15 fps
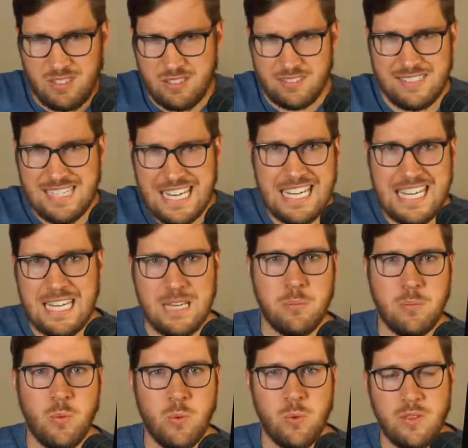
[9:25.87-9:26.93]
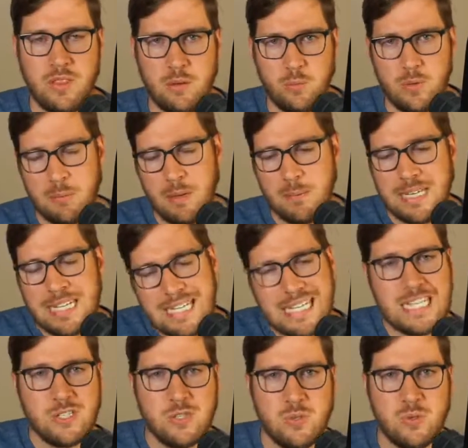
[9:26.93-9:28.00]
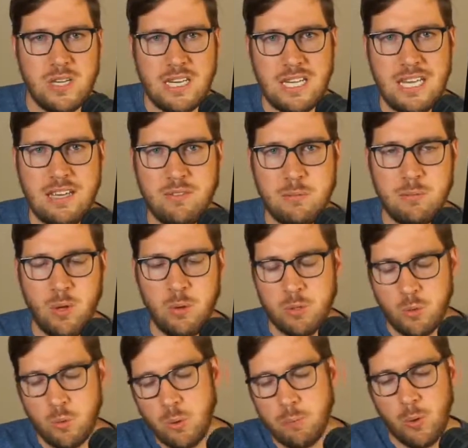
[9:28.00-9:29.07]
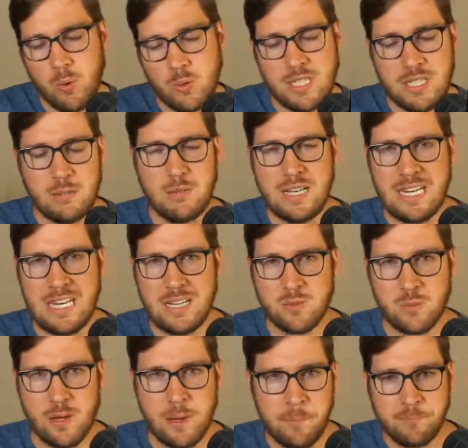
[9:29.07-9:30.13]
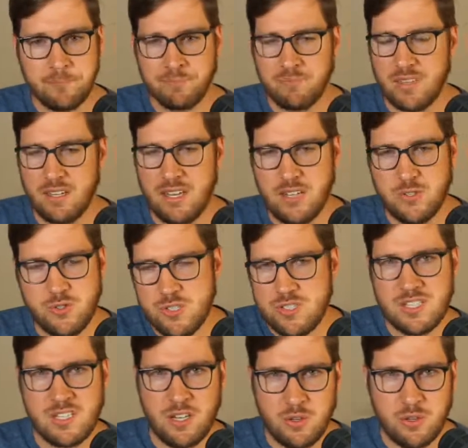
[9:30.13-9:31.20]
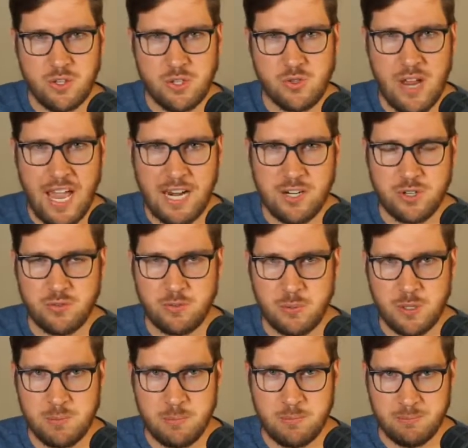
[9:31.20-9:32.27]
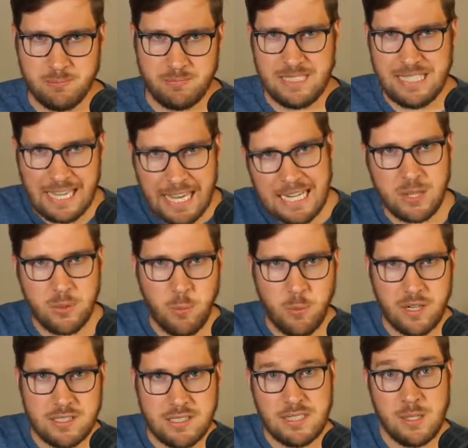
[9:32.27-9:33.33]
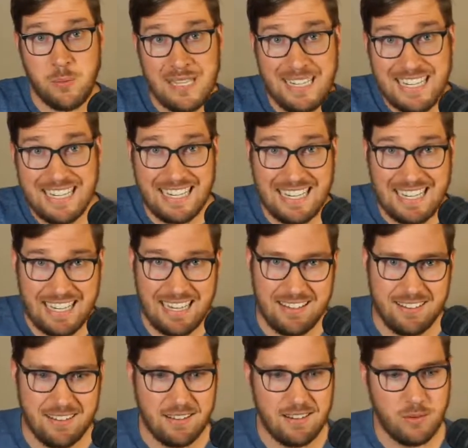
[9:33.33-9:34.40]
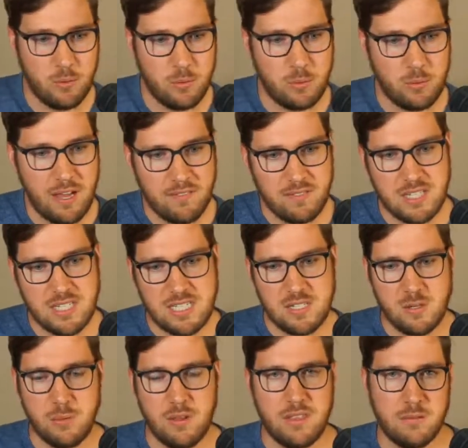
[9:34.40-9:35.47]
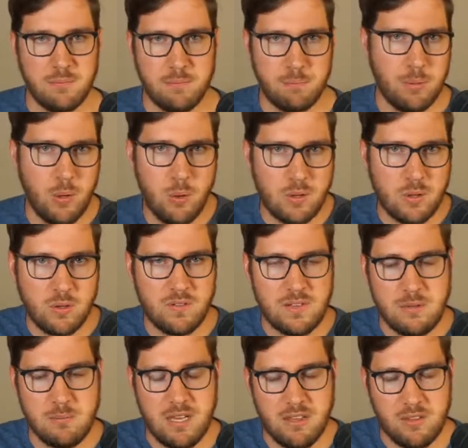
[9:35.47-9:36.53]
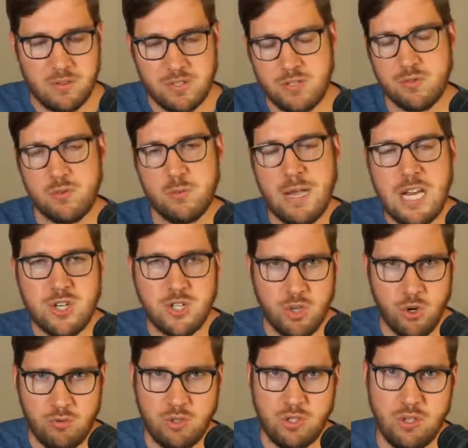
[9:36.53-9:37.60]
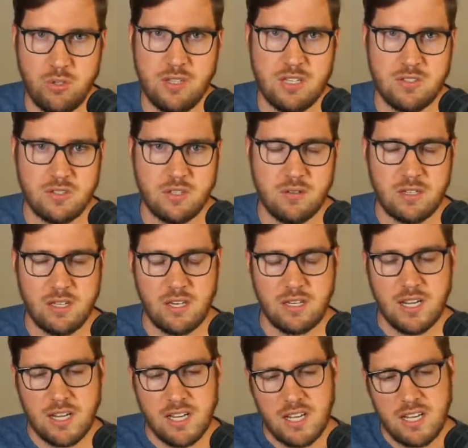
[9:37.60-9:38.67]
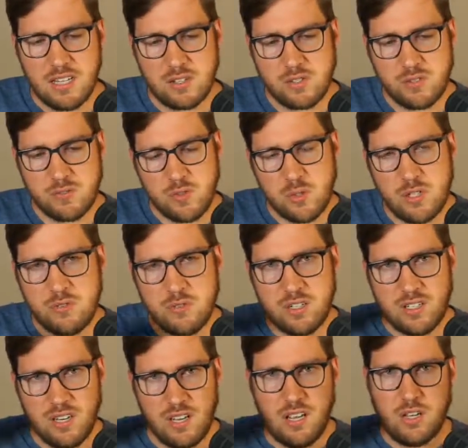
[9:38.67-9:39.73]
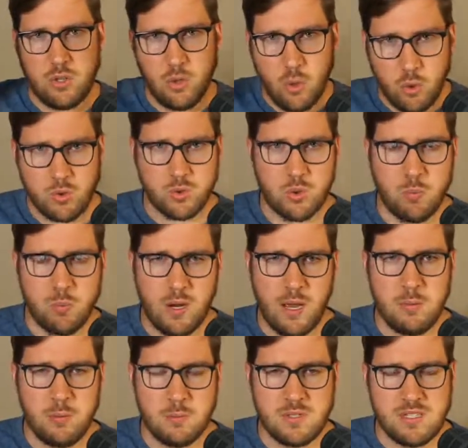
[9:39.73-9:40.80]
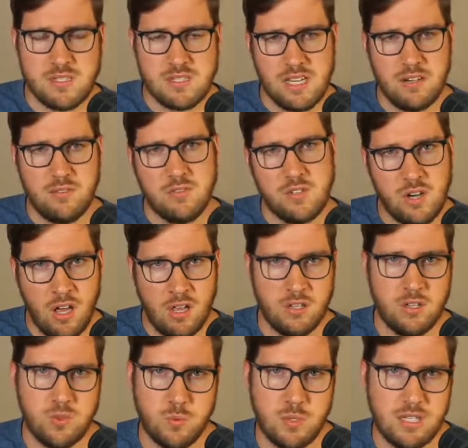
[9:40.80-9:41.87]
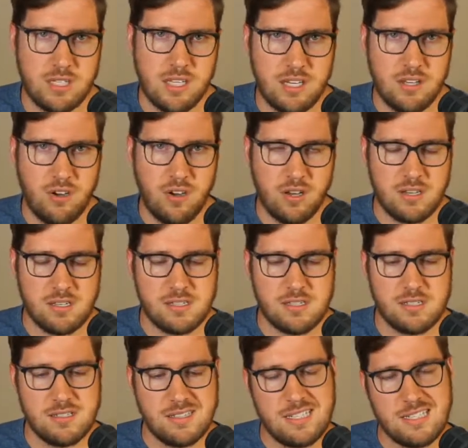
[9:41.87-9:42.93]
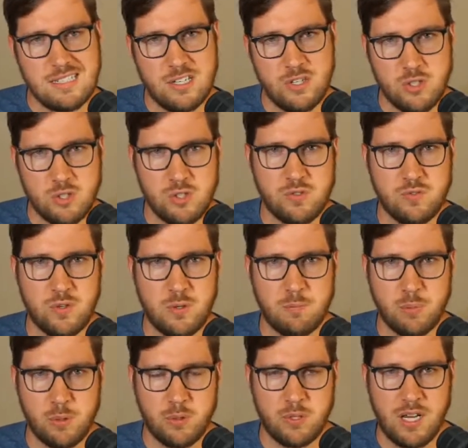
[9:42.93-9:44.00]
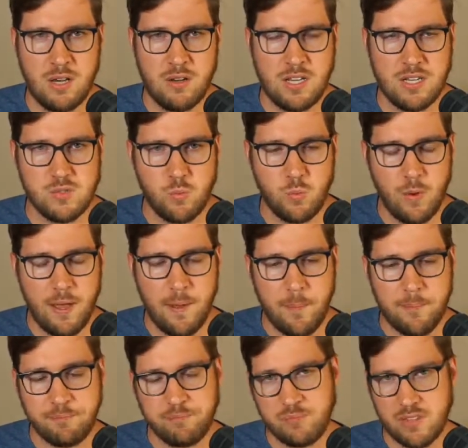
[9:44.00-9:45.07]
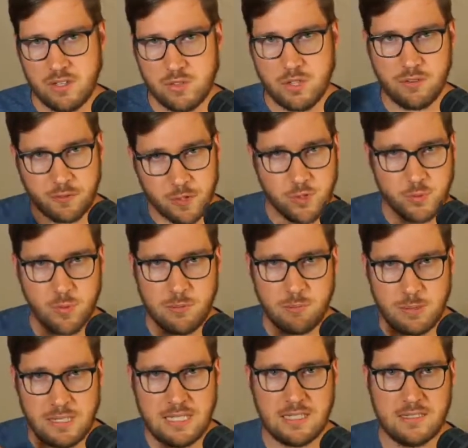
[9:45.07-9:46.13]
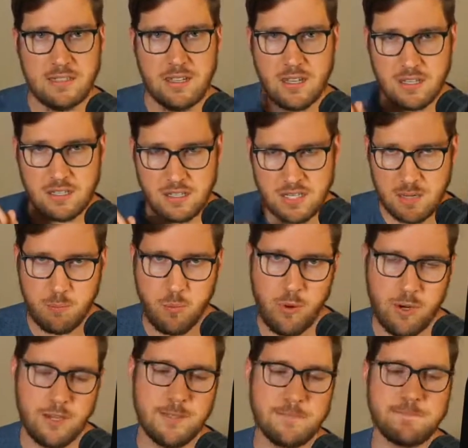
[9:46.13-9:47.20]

dig in more than we maybe need to in a given moment, or we're pulled into meetings where it's just another distraction from us getting the work done that we need to get done, or we're having to deal with a boatload of email. There's information overload that's going on. There's a few different cultural problems inside of knowledge work that cause these issues for burnout as well. So the first one being deep work.